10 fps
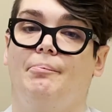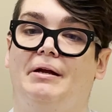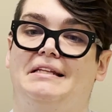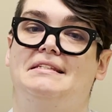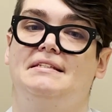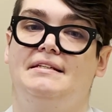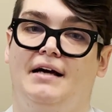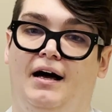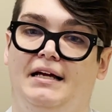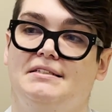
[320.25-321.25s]
But it's
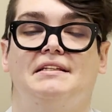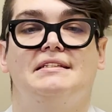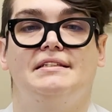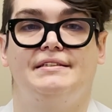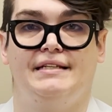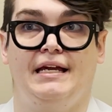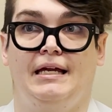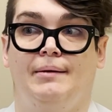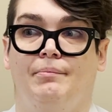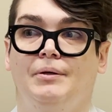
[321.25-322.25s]
not the
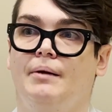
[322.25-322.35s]
same